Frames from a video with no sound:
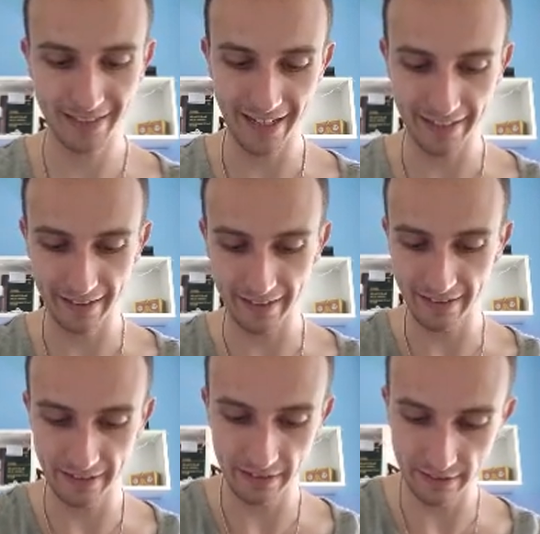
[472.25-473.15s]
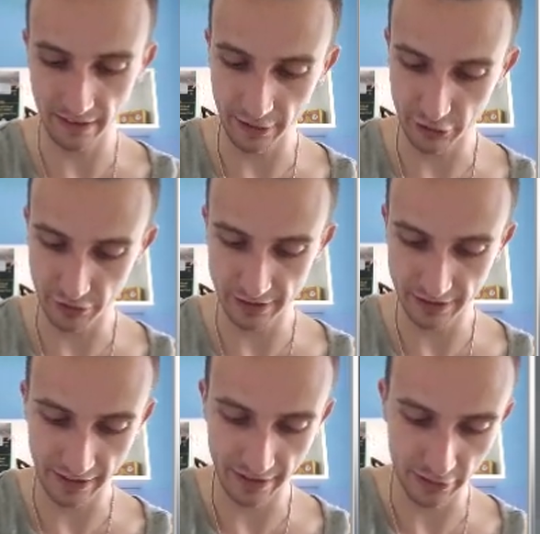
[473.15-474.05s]
Technically, I should
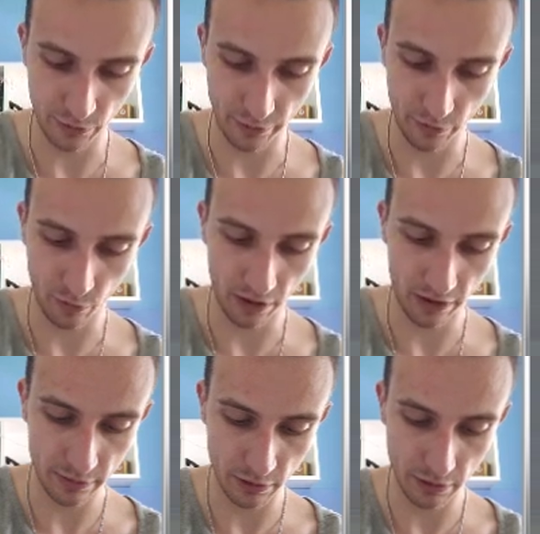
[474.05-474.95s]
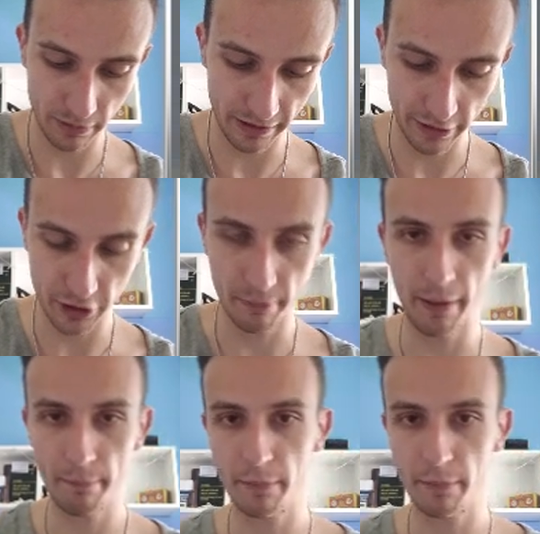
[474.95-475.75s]
say here with what multiplication map,